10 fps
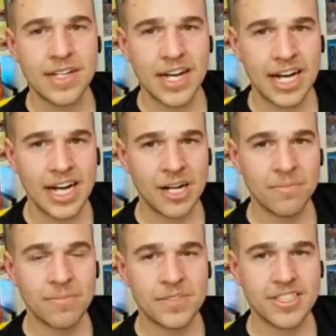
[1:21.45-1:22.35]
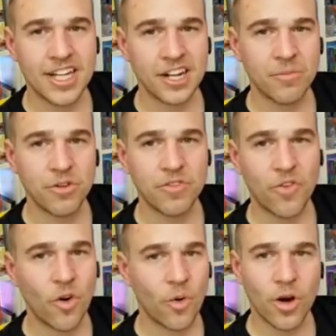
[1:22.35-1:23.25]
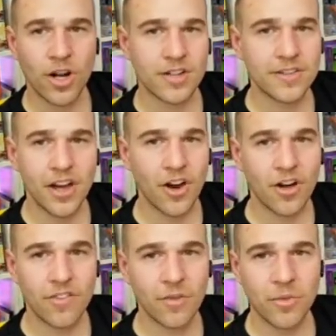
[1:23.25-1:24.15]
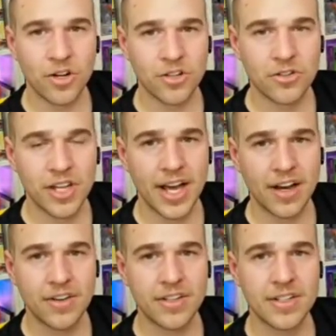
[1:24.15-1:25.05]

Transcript: Sun and Moon forward, not all of them were glued down.